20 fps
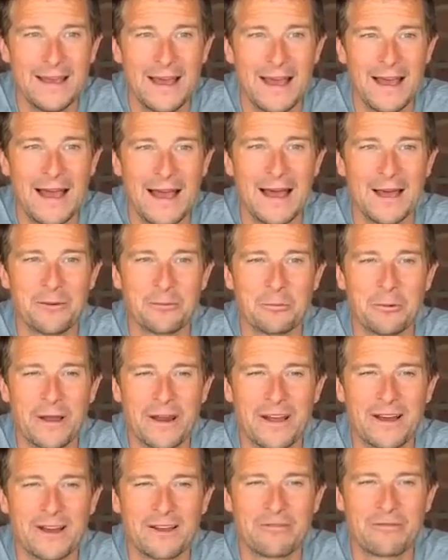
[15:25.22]
And when
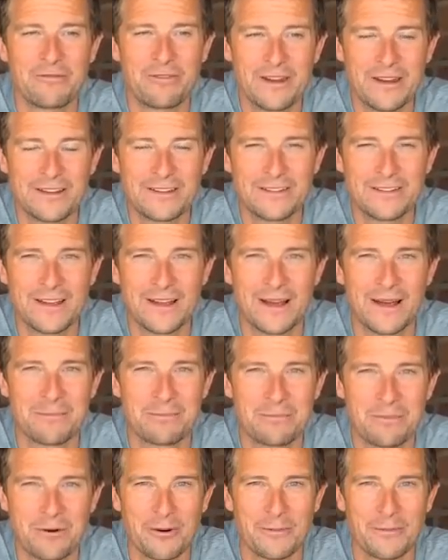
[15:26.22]
I finish it, I
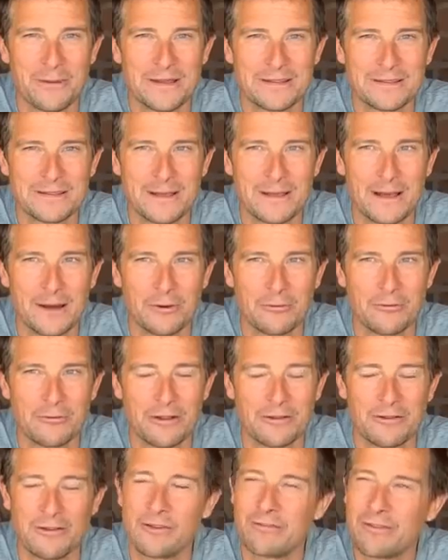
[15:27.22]
promise I'll read.
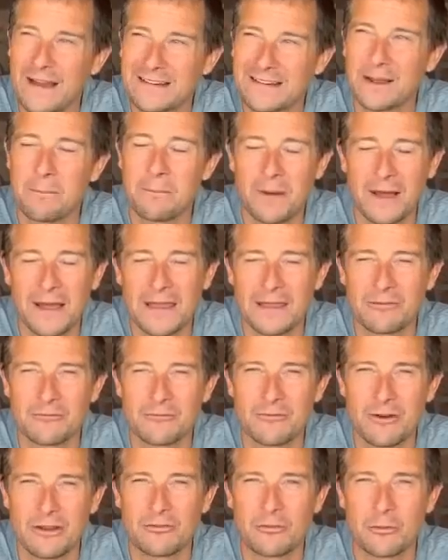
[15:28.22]
In fact, I might even
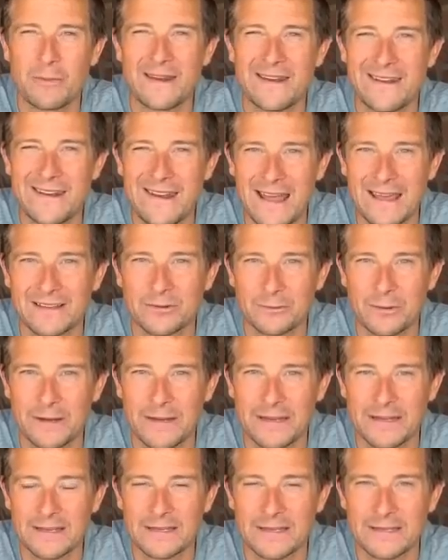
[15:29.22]
read from it next
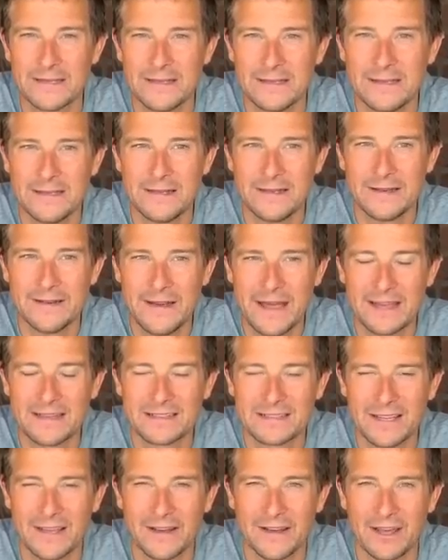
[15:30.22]
week, next
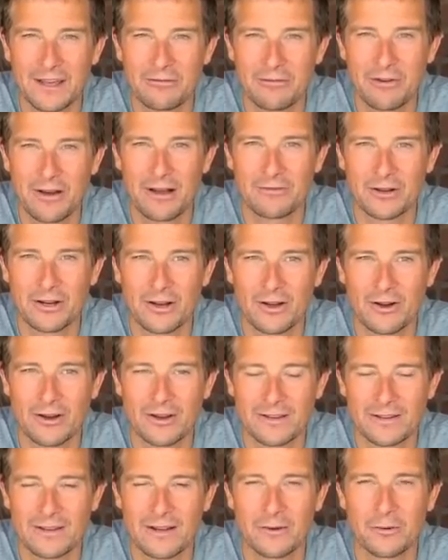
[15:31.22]
Sunday, 5 o'clock.
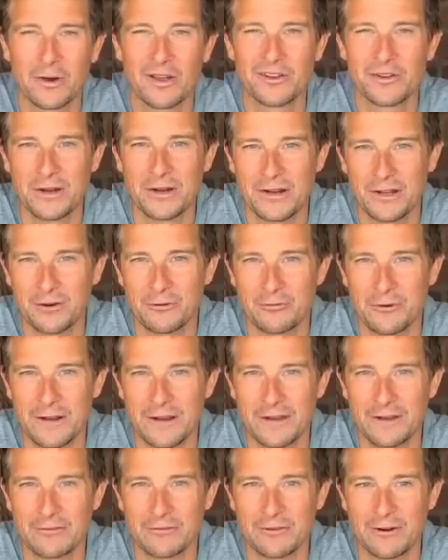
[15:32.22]
I'll tell you what, I'll do a little
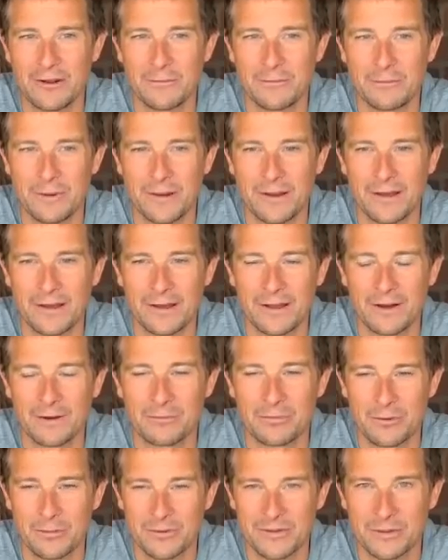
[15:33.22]
reading for it, but I can't
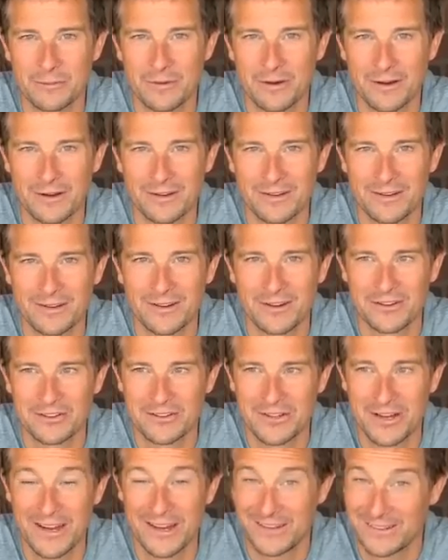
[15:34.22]
promise it might, can't
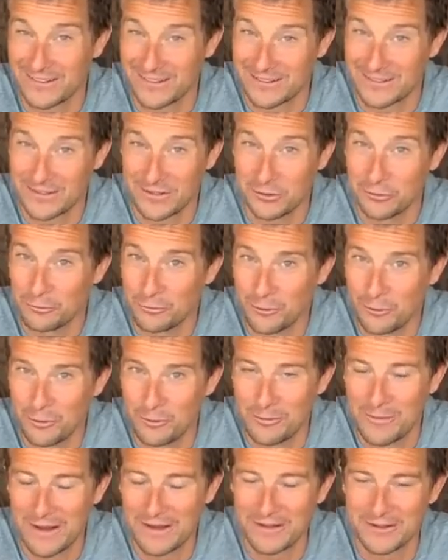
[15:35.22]
change, because it's still raw
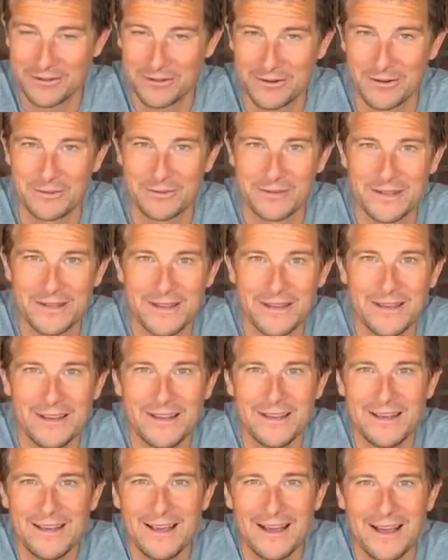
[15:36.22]

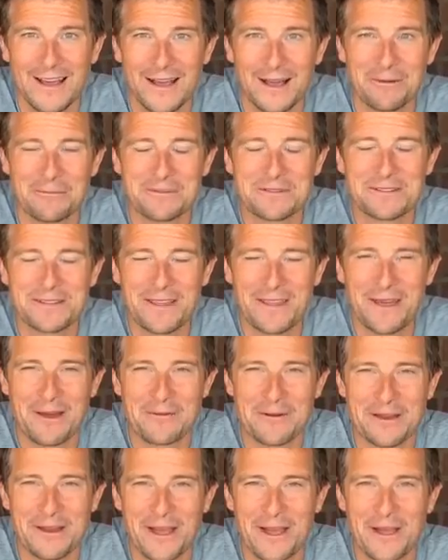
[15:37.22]
manuscript. So there
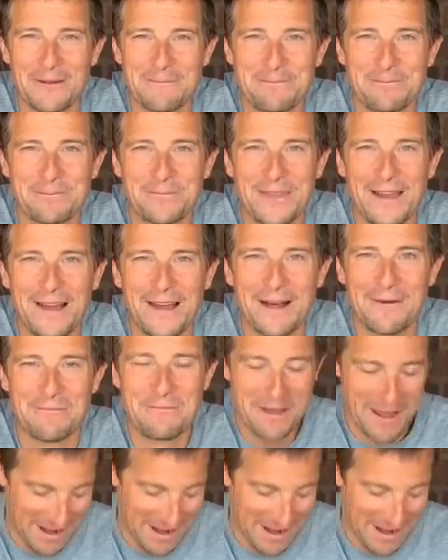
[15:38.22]
we go.